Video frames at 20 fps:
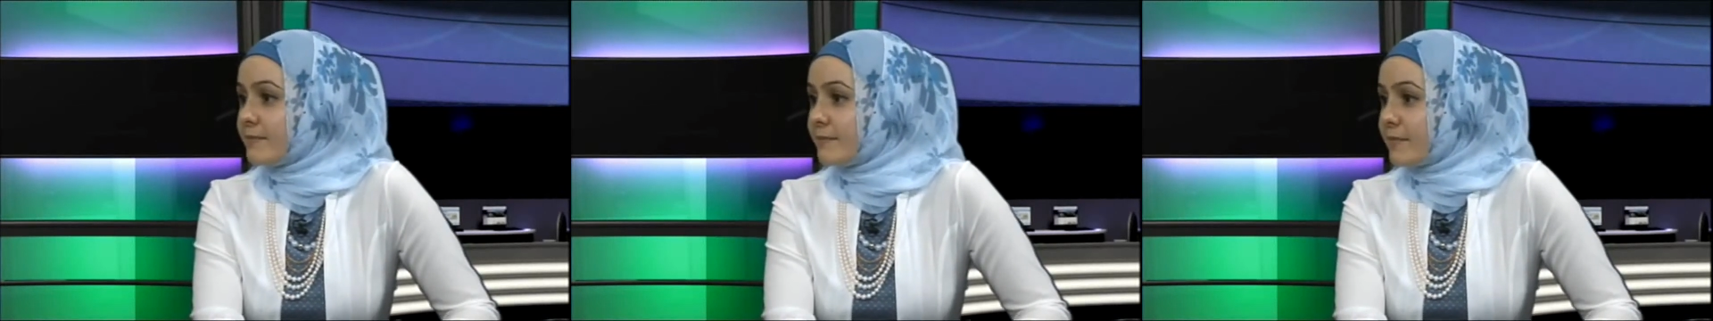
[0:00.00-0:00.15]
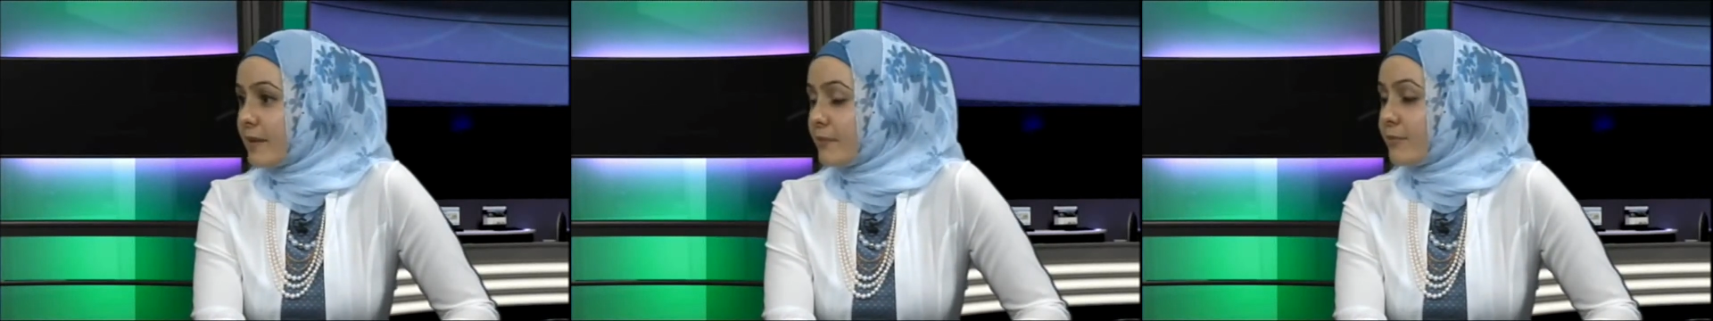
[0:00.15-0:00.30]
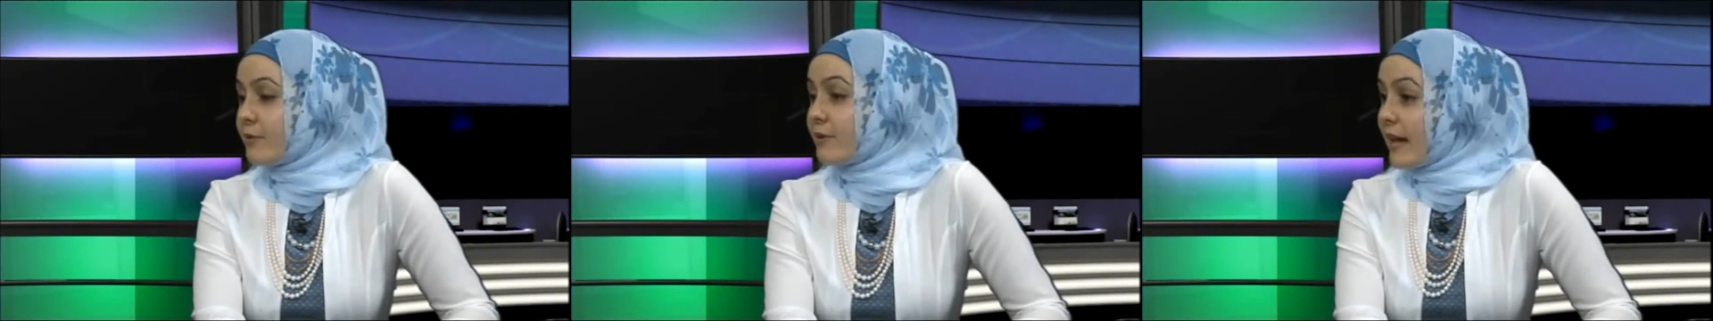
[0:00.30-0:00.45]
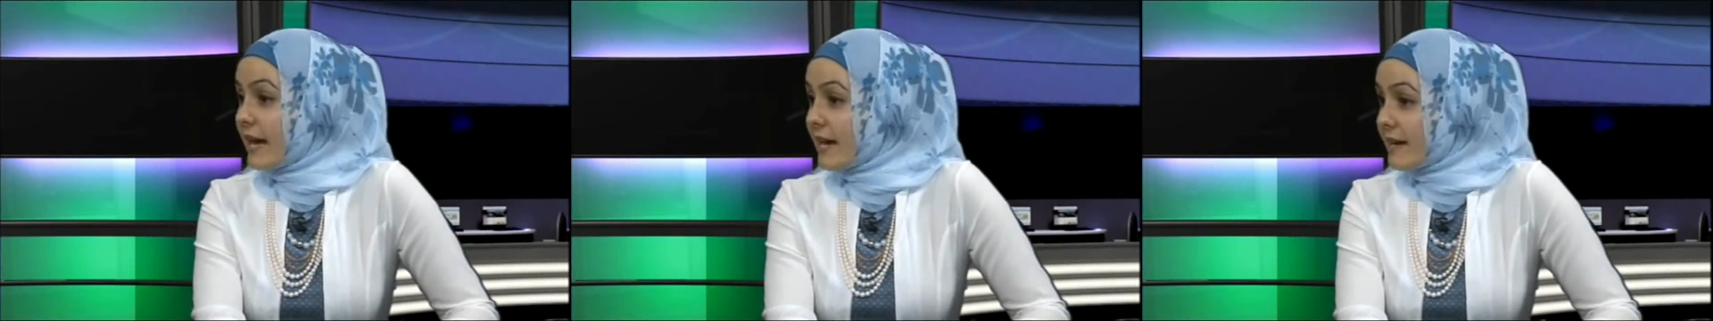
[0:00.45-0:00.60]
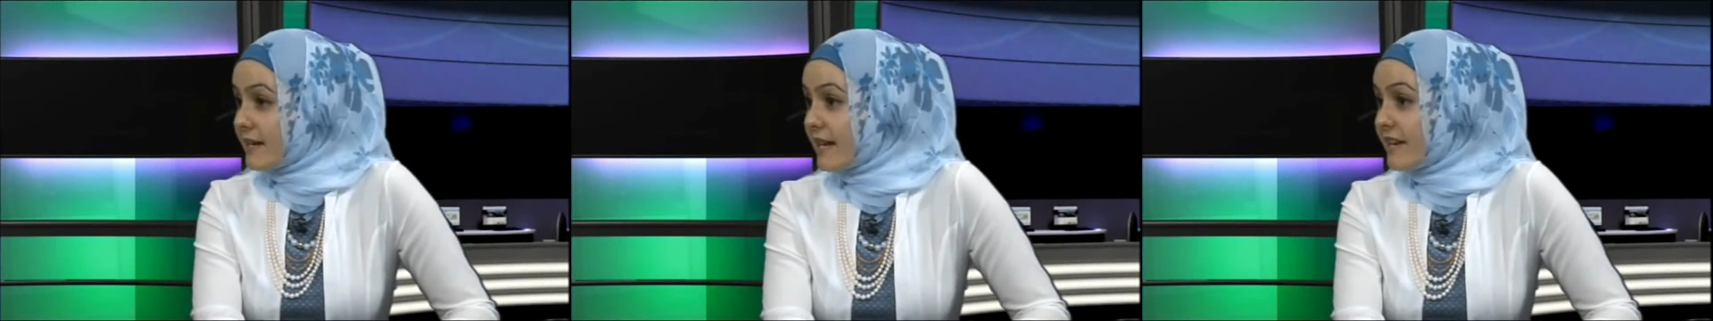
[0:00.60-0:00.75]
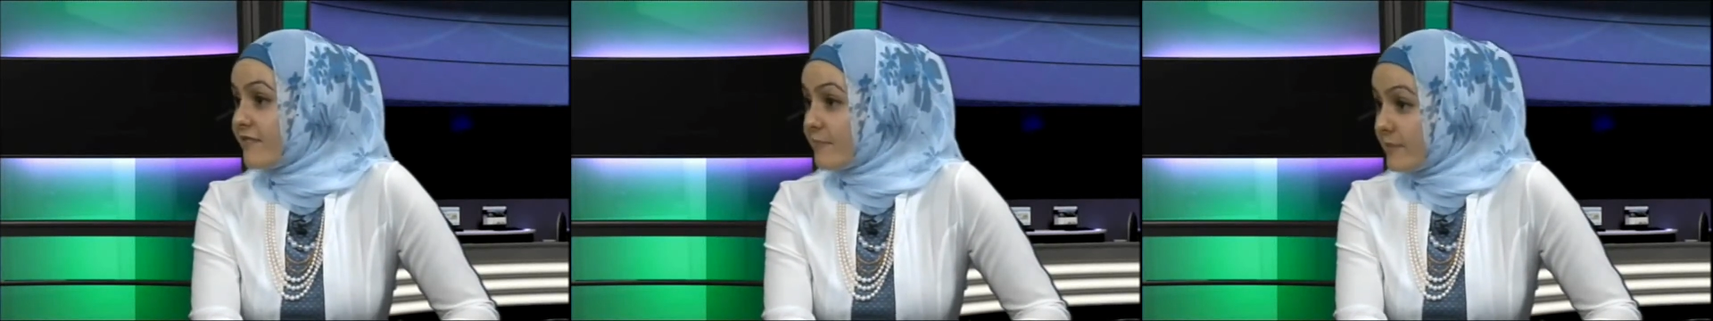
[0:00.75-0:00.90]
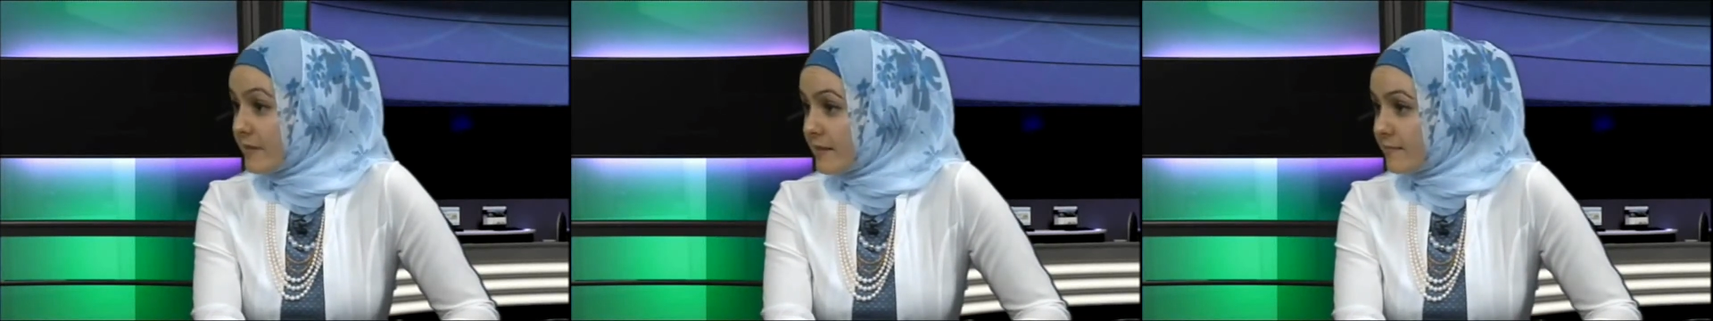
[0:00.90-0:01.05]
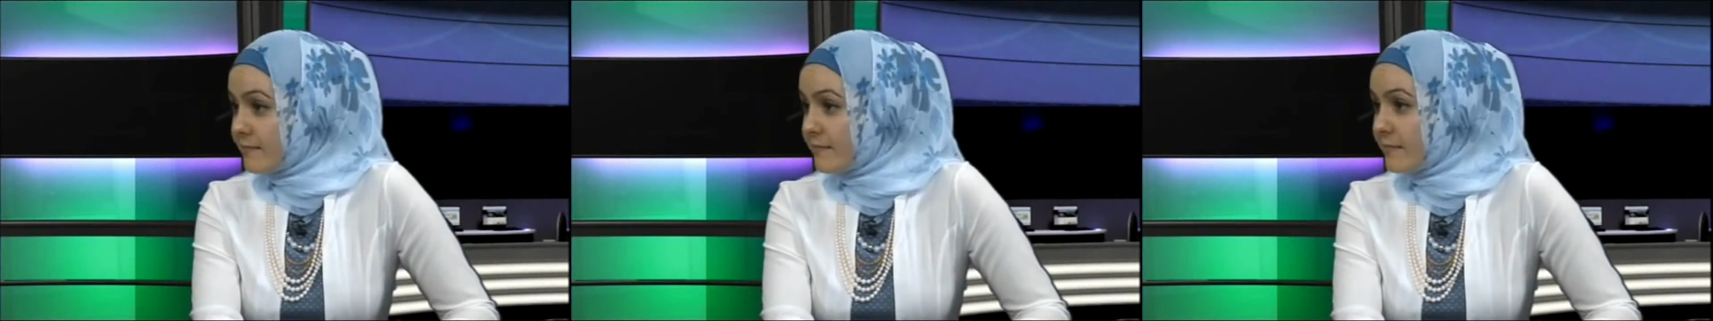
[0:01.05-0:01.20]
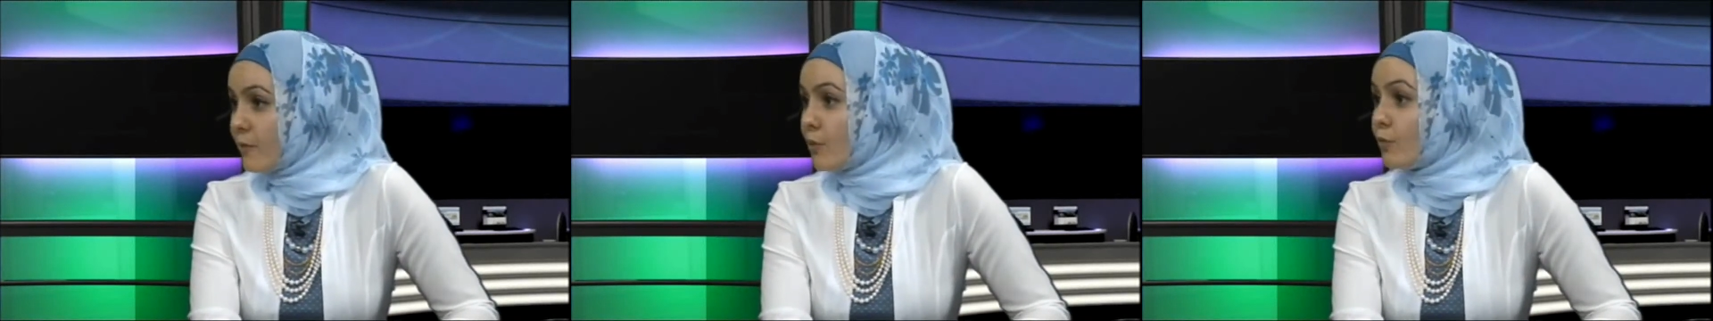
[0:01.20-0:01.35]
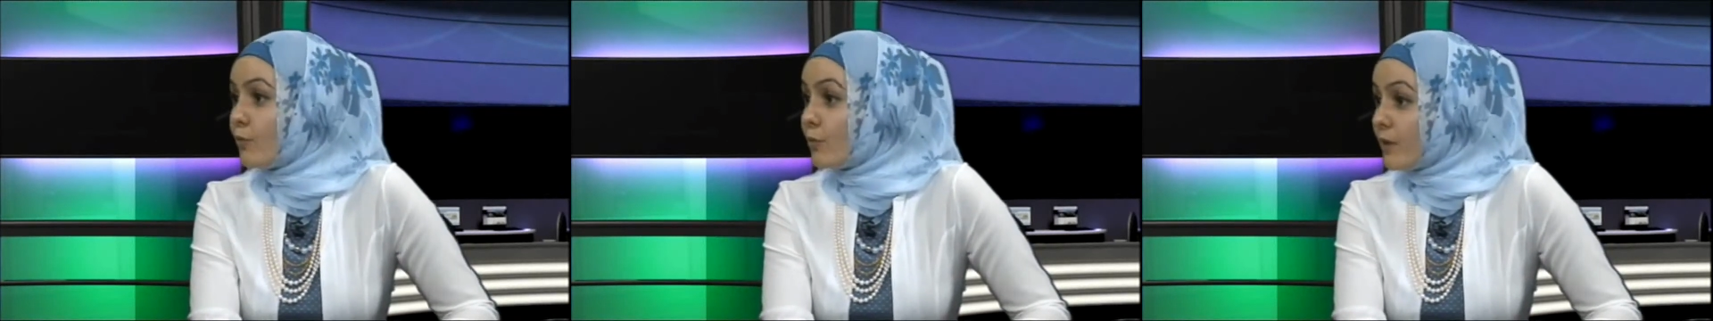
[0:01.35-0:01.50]
people have been
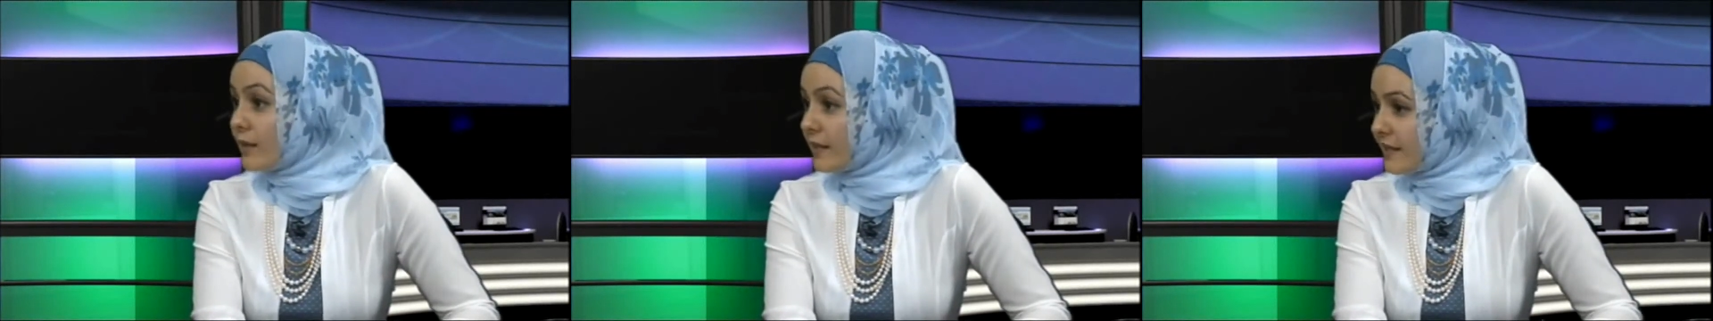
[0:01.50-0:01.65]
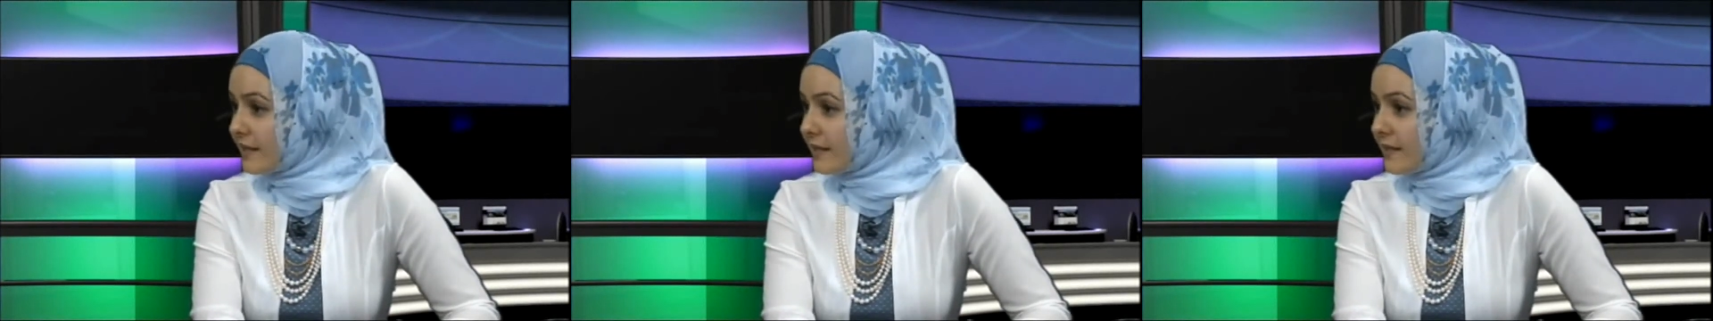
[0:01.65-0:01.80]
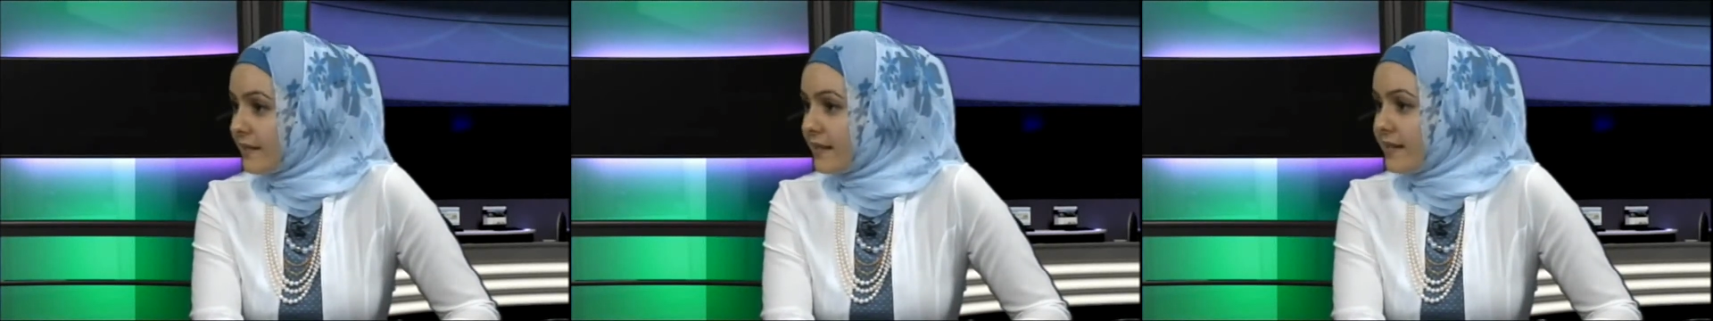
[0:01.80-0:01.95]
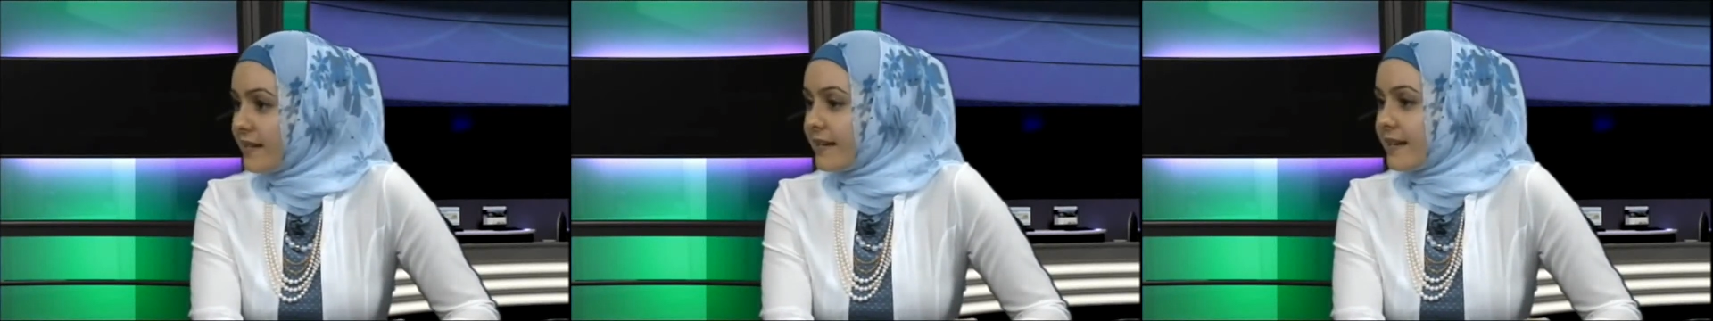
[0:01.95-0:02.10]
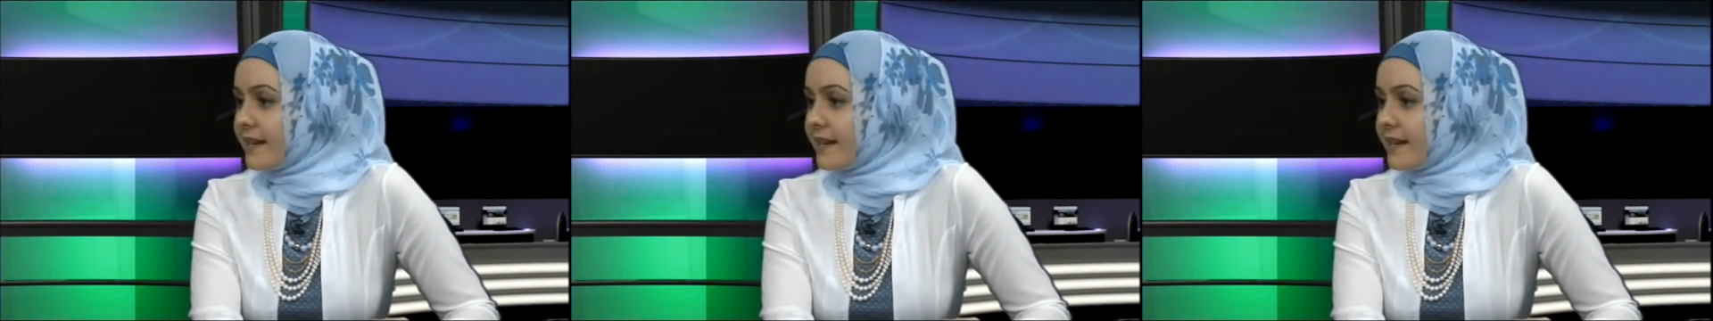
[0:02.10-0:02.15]
more willing,